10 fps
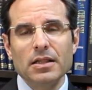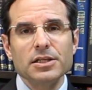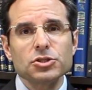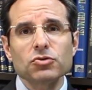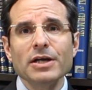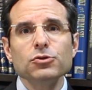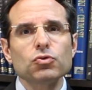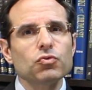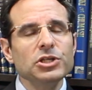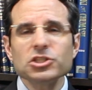Let's try
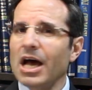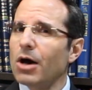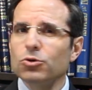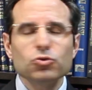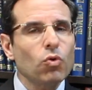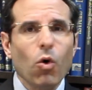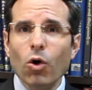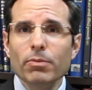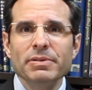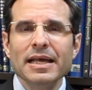to reach out to
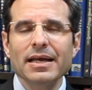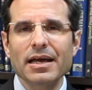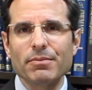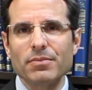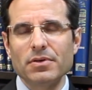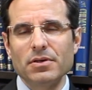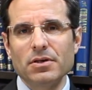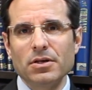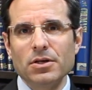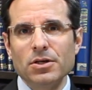all Bneichem,
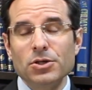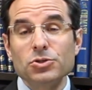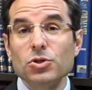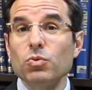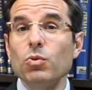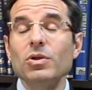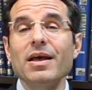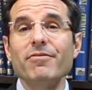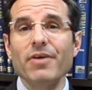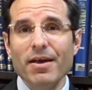so we will
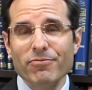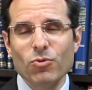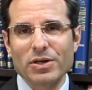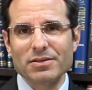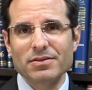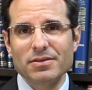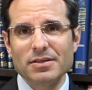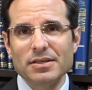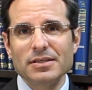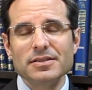have everyone
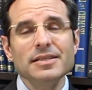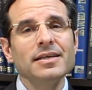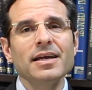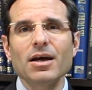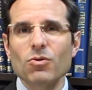sitting